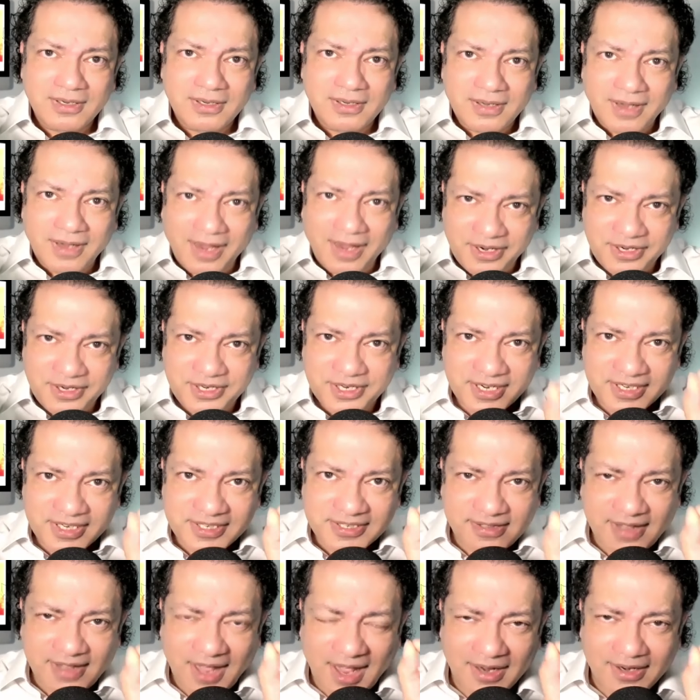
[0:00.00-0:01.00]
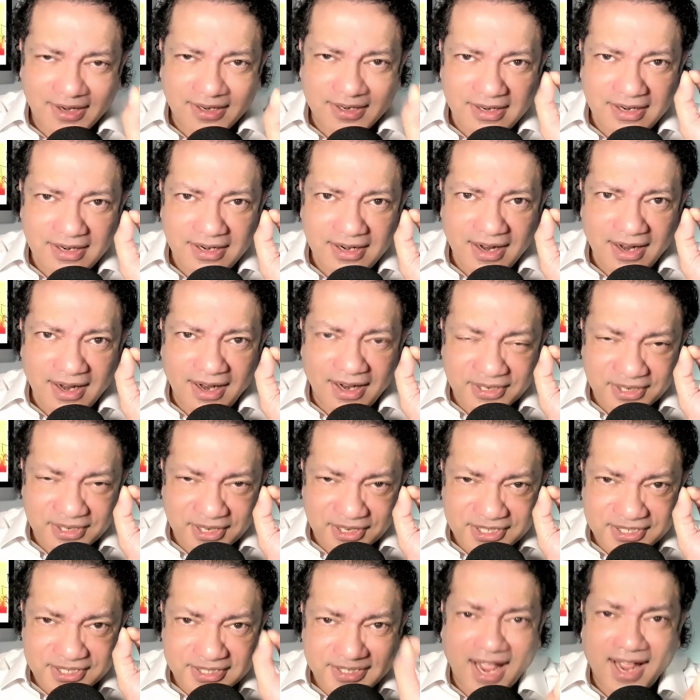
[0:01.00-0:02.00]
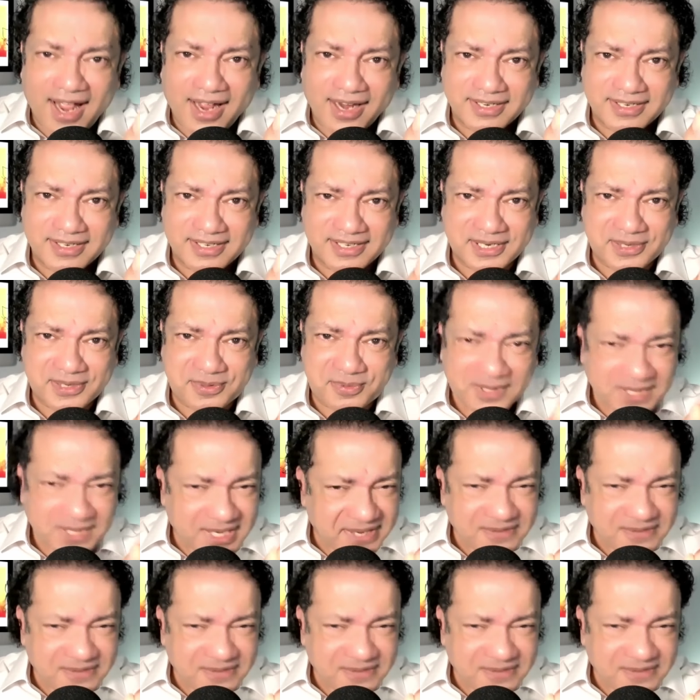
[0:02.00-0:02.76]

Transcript: And just that understanding will give